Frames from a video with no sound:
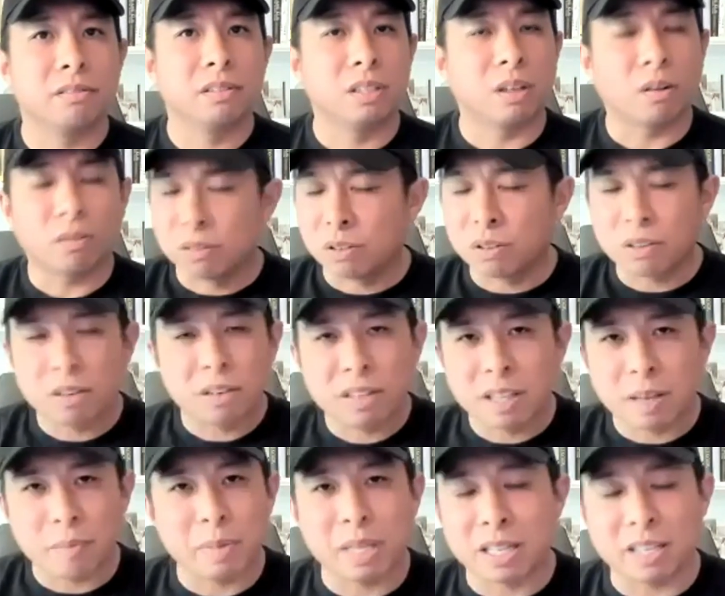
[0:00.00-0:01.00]
Don't look
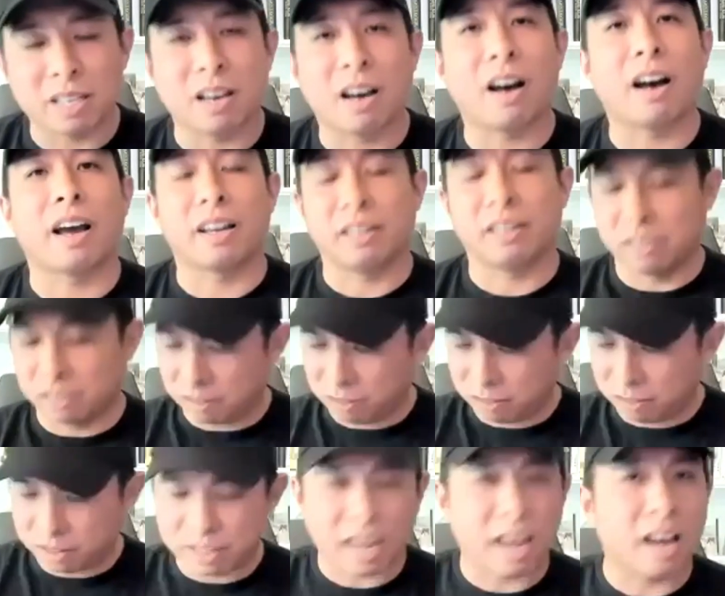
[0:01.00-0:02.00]
them in the eye. Just
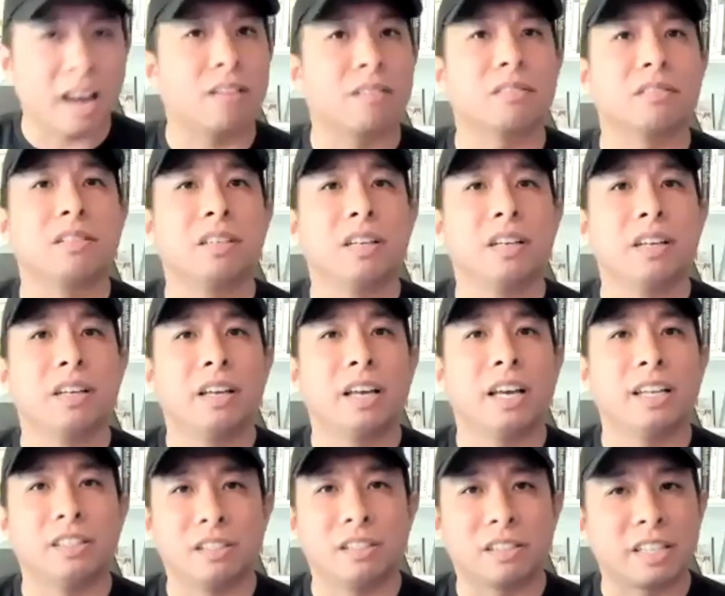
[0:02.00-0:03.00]
look down
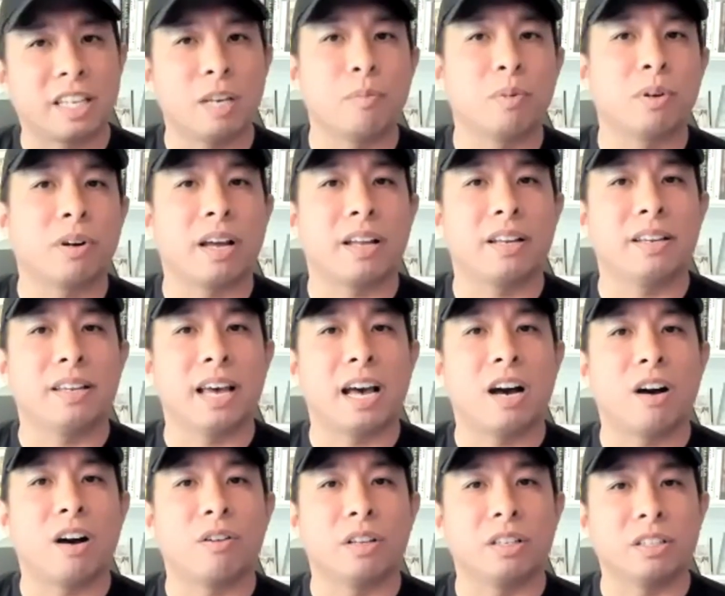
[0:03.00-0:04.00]
and just keep your head
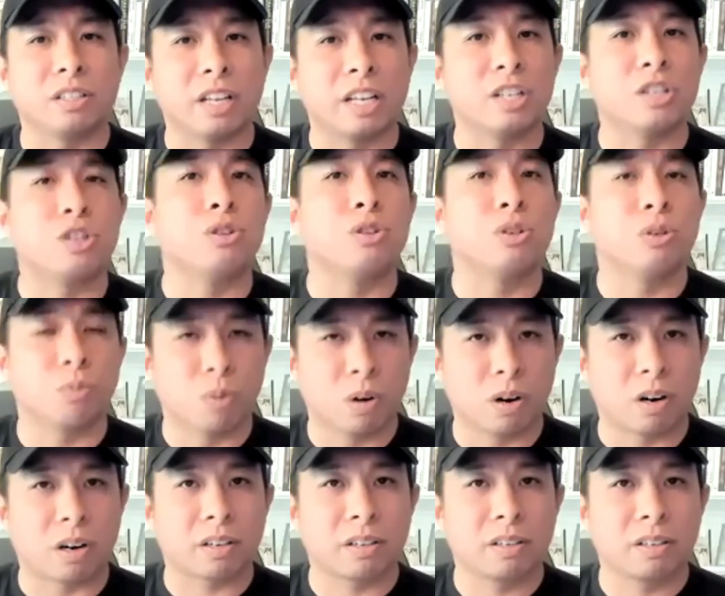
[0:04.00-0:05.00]
down and do your
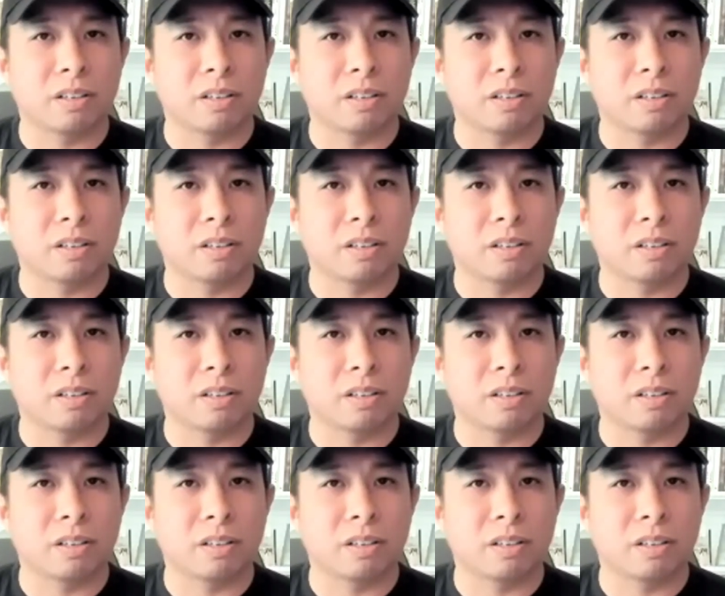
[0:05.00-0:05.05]
work.